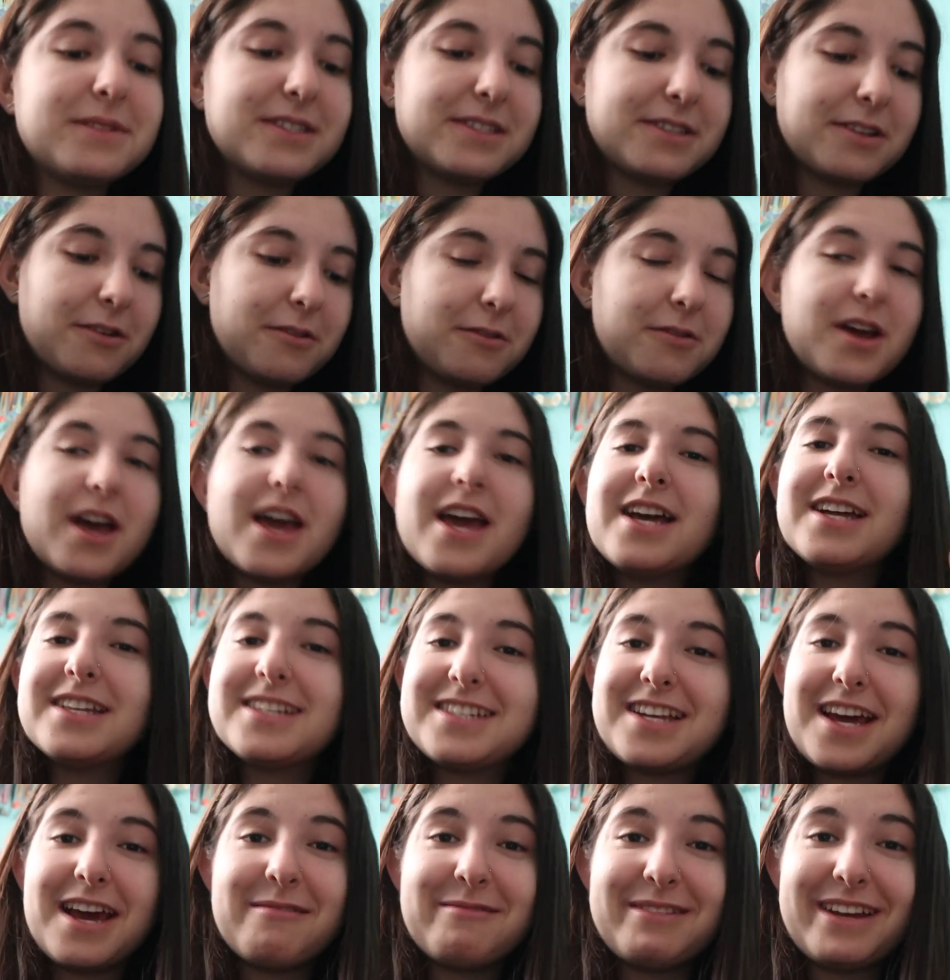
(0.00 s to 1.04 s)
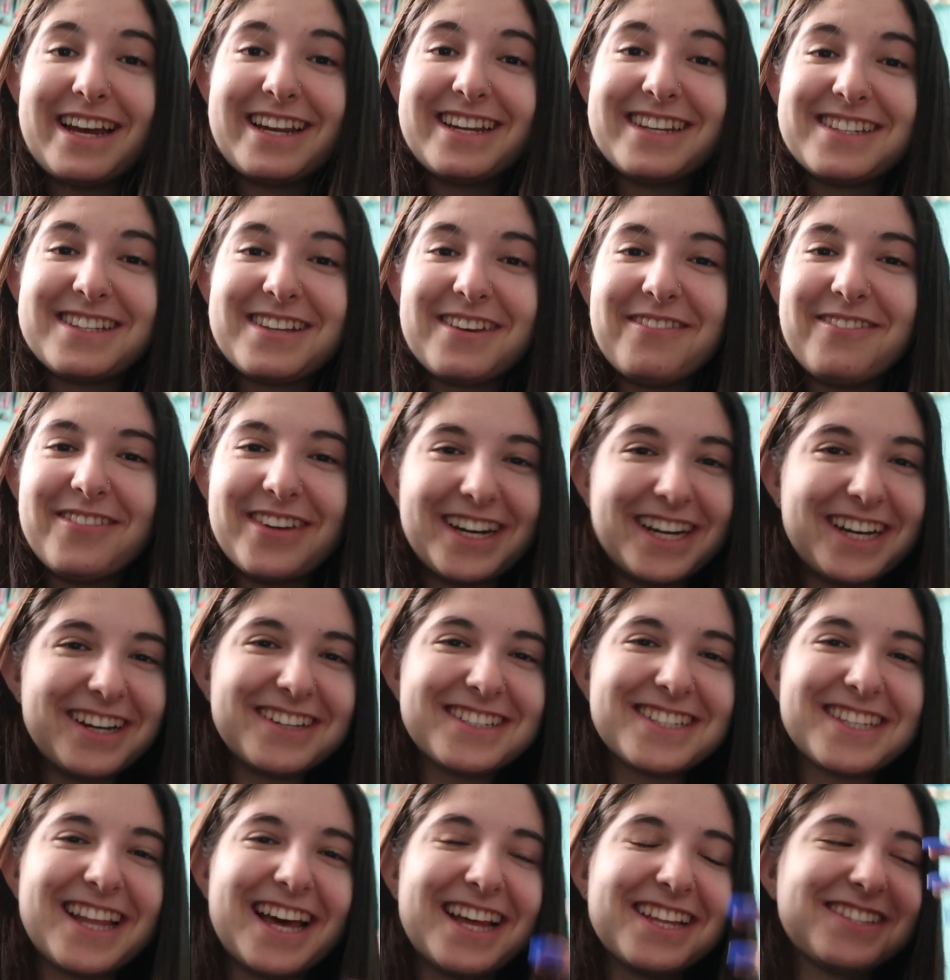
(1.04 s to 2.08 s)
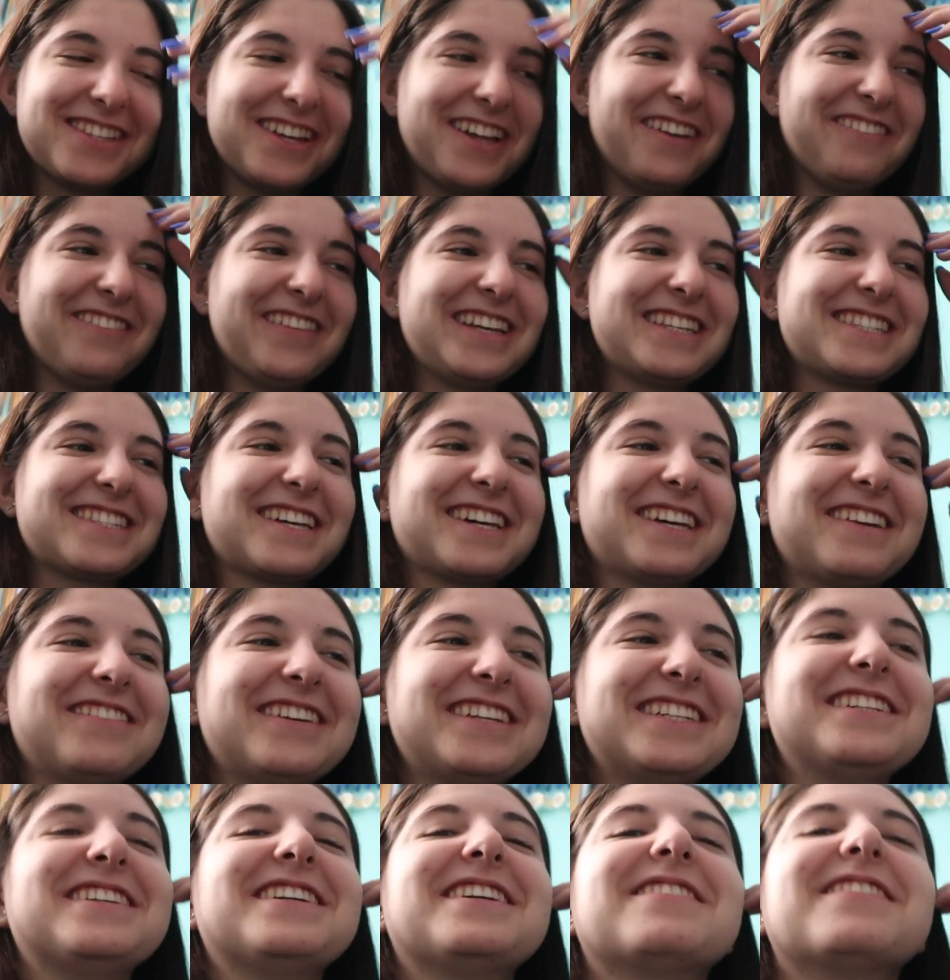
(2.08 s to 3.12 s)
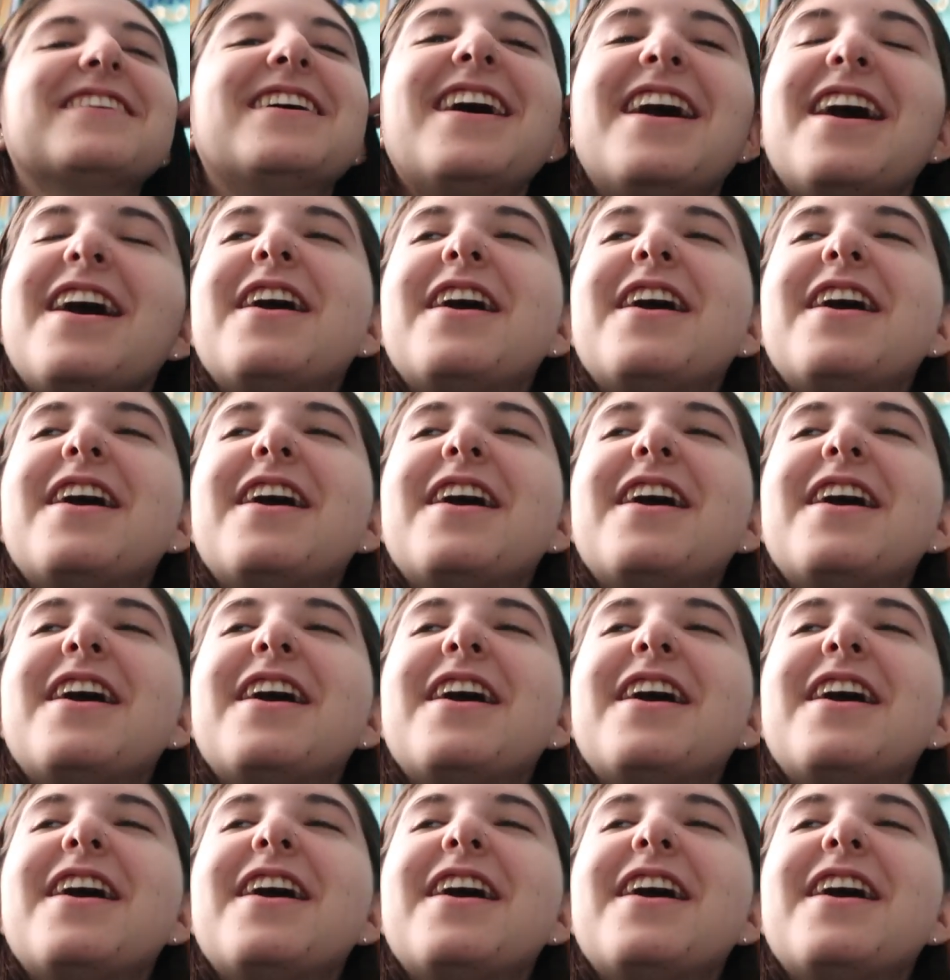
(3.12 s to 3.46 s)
So it's time to edit some videos, and that's all I'm basically gonna be doing